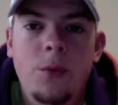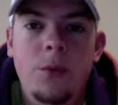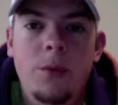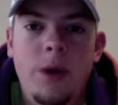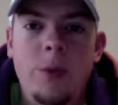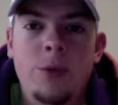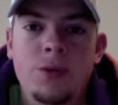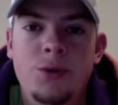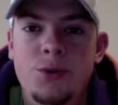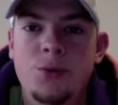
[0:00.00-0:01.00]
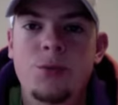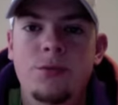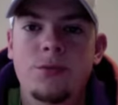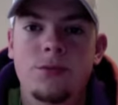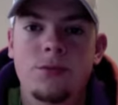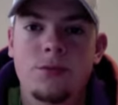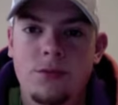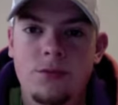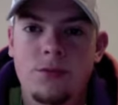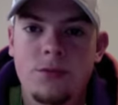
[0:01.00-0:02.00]
be able to
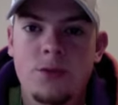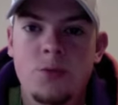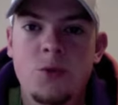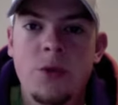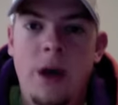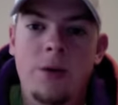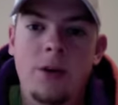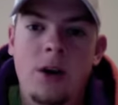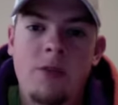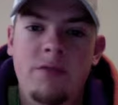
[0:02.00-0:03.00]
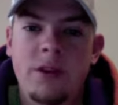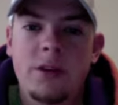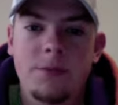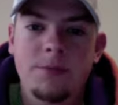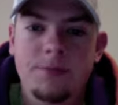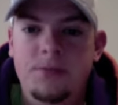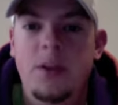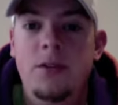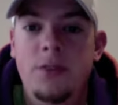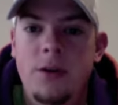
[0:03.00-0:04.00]
smooth out a conflict
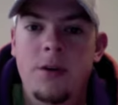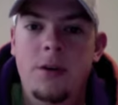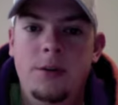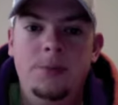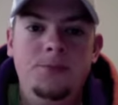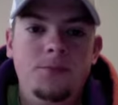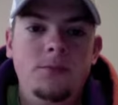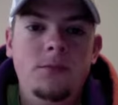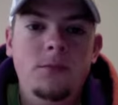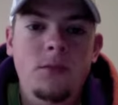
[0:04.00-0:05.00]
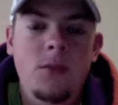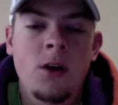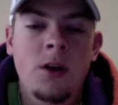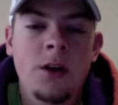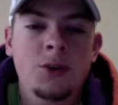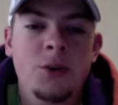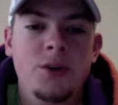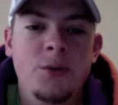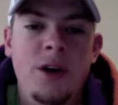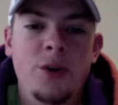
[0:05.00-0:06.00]
easier. Next
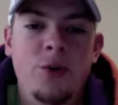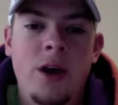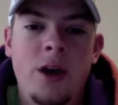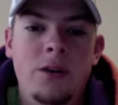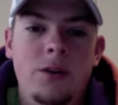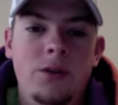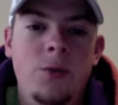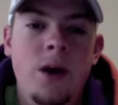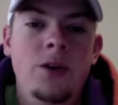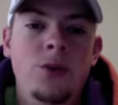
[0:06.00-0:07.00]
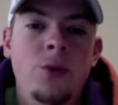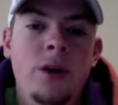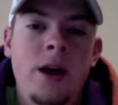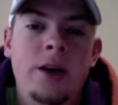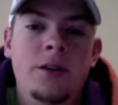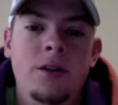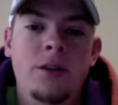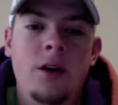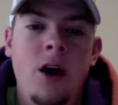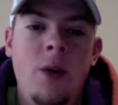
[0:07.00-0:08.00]
question: why do you react
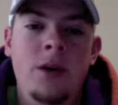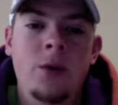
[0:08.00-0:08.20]
to the comment,